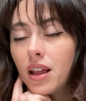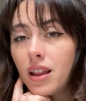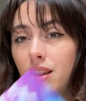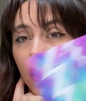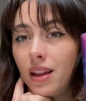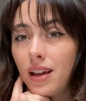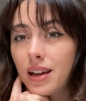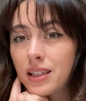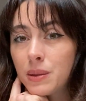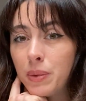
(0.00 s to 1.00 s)
the
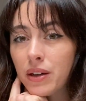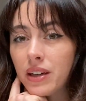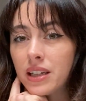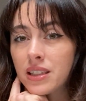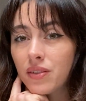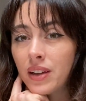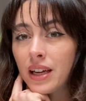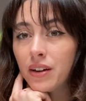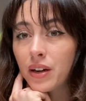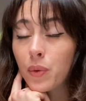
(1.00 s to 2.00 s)
experience of
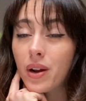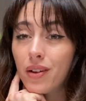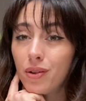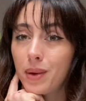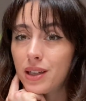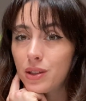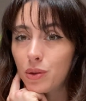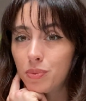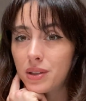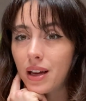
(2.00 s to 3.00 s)
hearing whatever makes you
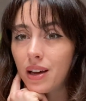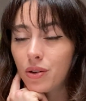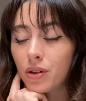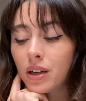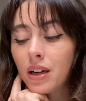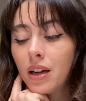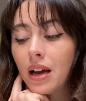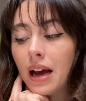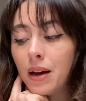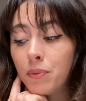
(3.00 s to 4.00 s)
upset, or
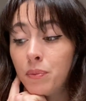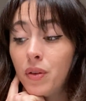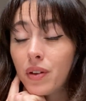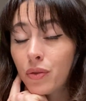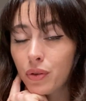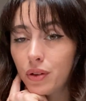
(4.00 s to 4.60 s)
moving through